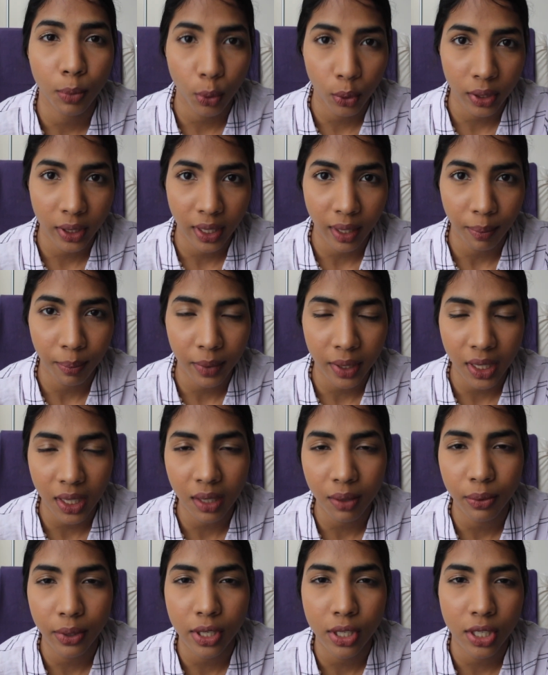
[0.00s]
boat
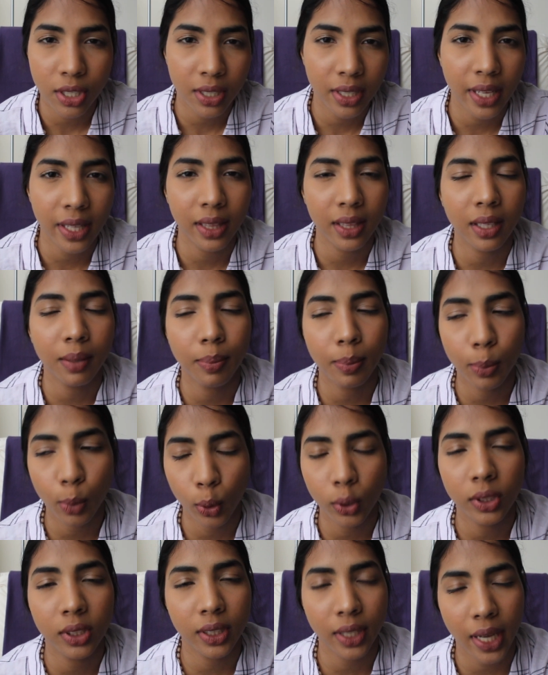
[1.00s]
company, which said the
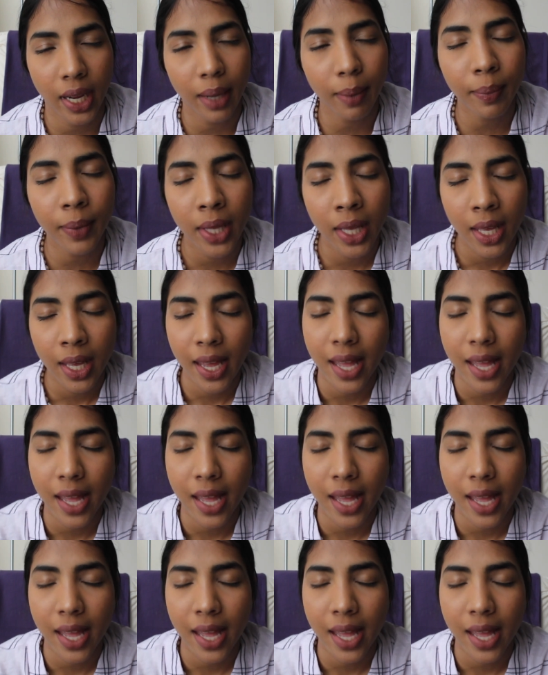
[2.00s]
boat's name,